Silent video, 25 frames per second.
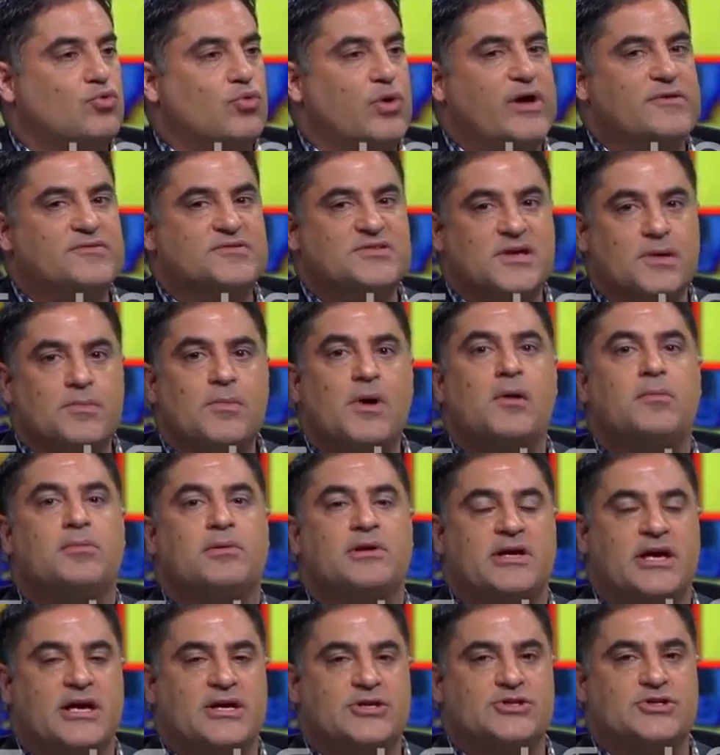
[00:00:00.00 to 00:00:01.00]
we have some
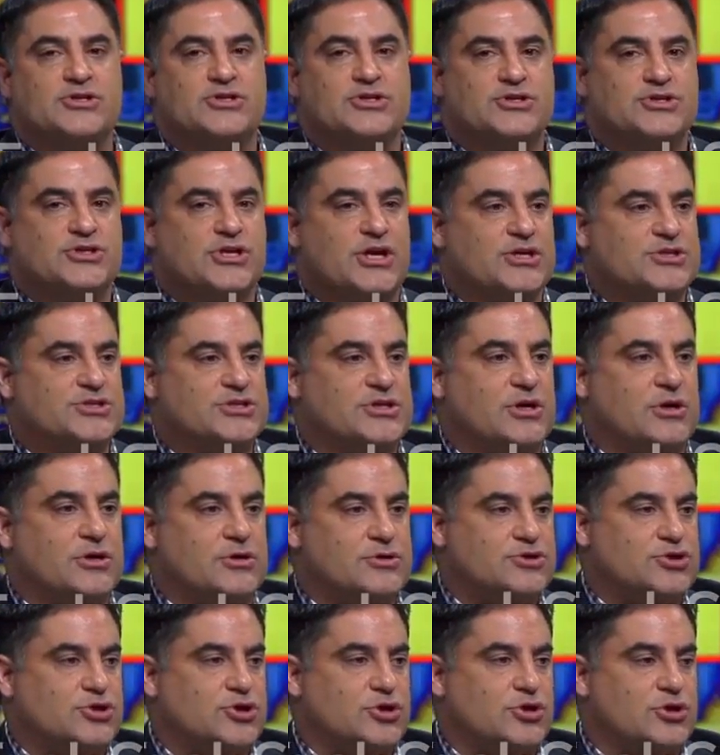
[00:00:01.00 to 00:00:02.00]
obligation to change the
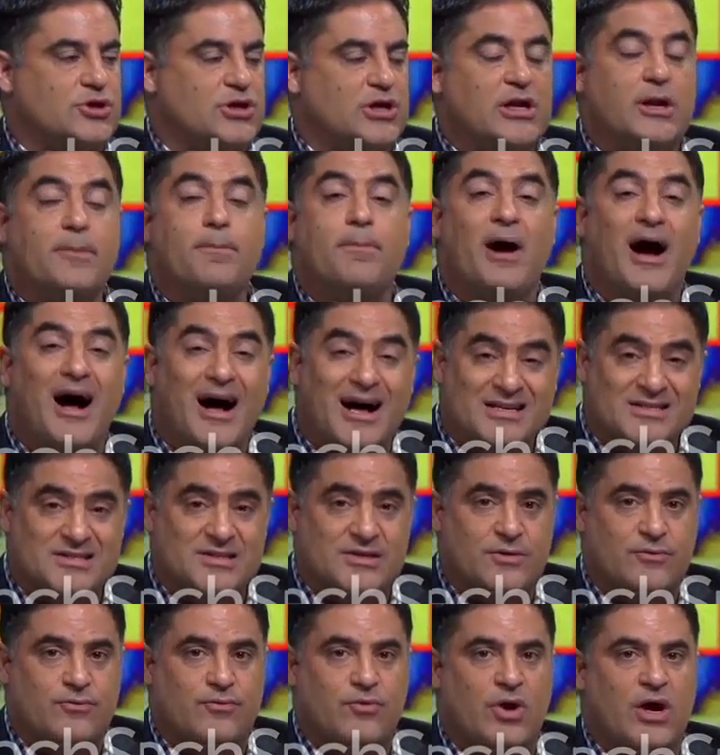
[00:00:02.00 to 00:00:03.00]
culture in a
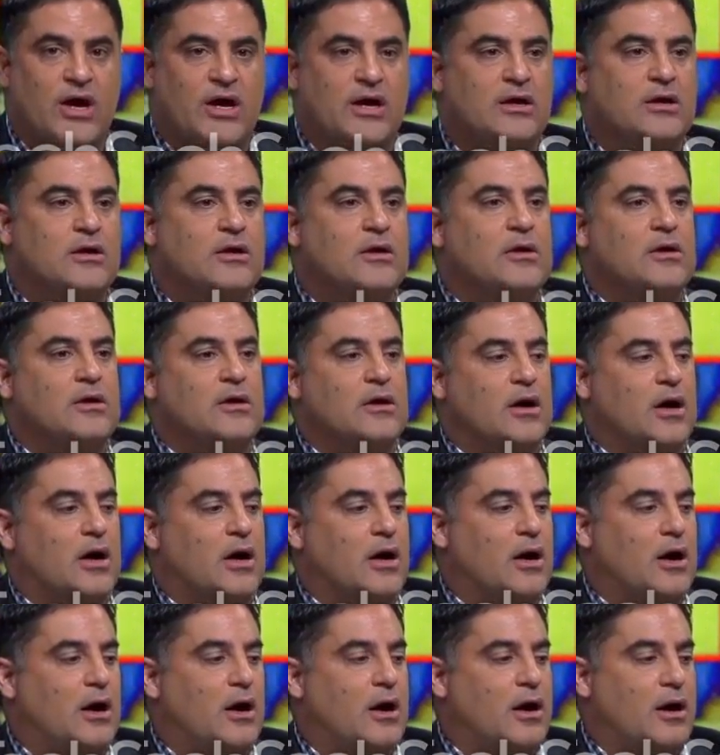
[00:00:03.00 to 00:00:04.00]
positive way
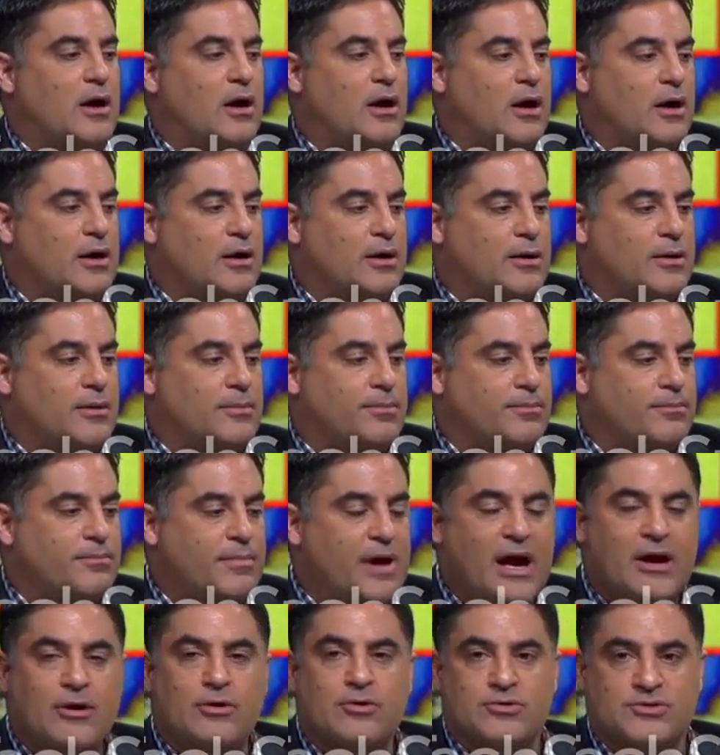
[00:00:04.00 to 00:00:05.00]
on a
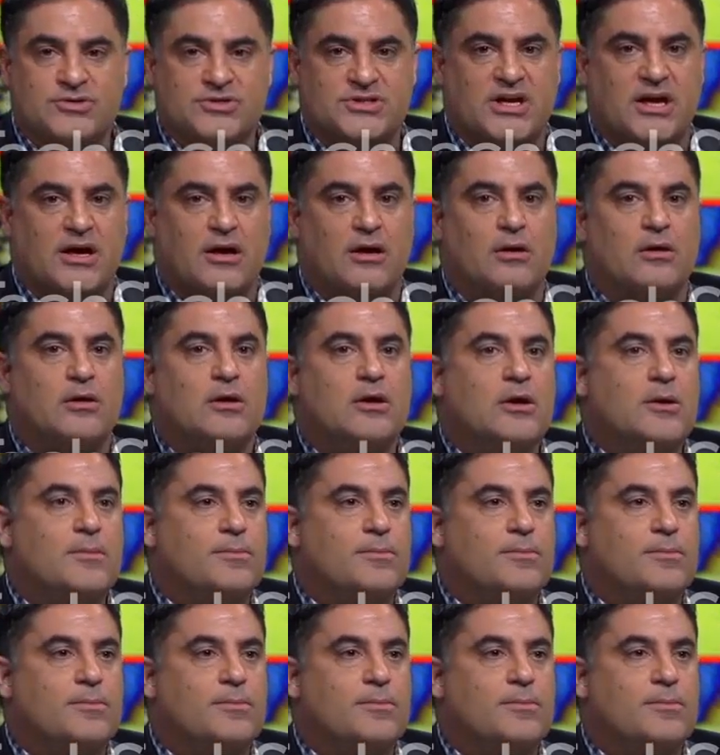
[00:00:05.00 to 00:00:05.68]
macro scale,